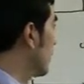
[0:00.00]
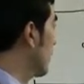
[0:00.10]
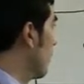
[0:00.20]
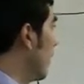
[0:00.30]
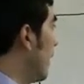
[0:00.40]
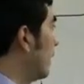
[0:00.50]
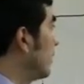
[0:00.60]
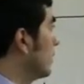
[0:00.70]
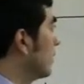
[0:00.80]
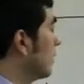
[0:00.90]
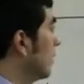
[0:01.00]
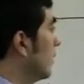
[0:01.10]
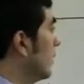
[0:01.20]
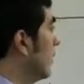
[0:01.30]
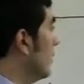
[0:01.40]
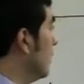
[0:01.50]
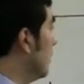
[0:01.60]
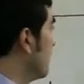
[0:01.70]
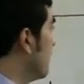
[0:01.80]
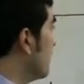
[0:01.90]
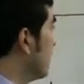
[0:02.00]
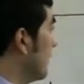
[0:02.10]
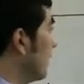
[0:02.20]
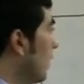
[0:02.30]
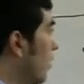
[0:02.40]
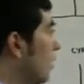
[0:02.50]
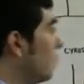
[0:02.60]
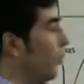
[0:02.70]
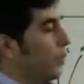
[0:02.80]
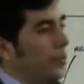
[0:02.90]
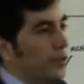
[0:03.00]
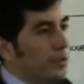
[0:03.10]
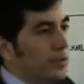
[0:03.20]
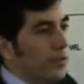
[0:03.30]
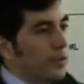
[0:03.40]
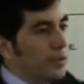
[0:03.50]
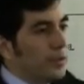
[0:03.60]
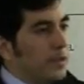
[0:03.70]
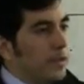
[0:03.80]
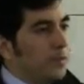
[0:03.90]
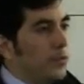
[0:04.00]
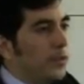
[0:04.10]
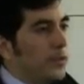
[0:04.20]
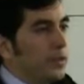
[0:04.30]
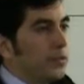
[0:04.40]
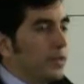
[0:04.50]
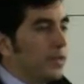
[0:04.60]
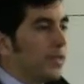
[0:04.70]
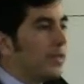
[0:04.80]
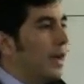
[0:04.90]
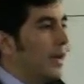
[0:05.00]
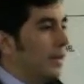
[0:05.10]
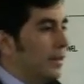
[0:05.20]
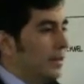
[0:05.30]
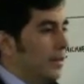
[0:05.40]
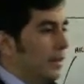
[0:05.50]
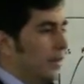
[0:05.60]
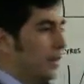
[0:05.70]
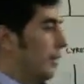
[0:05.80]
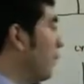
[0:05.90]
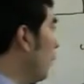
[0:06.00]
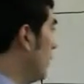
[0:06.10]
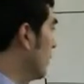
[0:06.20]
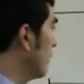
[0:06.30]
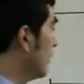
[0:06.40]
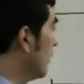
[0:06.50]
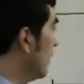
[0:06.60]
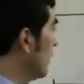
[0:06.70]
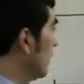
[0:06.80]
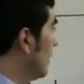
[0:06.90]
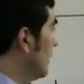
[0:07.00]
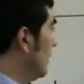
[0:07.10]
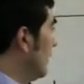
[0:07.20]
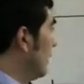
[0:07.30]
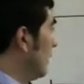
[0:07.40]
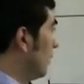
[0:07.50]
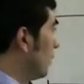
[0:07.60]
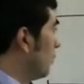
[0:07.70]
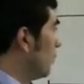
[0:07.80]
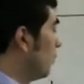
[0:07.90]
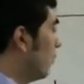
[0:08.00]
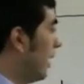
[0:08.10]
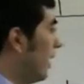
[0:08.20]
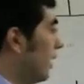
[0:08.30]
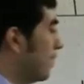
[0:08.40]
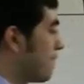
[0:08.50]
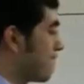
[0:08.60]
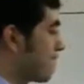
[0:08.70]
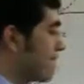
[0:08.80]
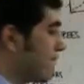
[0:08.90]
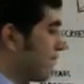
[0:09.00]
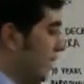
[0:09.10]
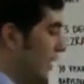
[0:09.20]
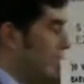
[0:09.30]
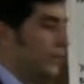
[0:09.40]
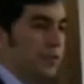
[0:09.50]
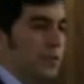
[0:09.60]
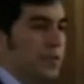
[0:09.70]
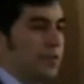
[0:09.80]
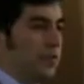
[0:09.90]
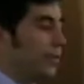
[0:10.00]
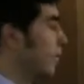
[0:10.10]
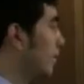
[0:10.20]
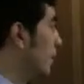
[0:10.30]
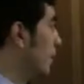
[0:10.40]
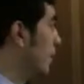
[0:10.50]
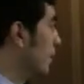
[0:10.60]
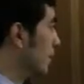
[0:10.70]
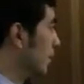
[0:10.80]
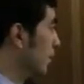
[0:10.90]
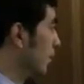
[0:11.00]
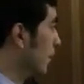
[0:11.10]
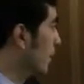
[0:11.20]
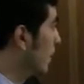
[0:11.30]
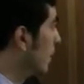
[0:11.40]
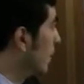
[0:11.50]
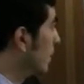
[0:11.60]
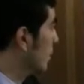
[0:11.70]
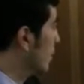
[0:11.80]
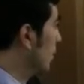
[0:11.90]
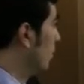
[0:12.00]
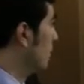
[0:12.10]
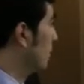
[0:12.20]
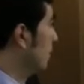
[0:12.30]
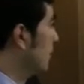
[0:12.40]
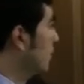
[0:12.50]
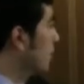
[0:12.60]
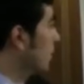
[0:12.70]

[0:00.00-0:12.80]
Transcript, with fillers: so that the, the starting point for the prophecy that pointed to the Messiah, he wanted to, to uh, interfere in this history. So this is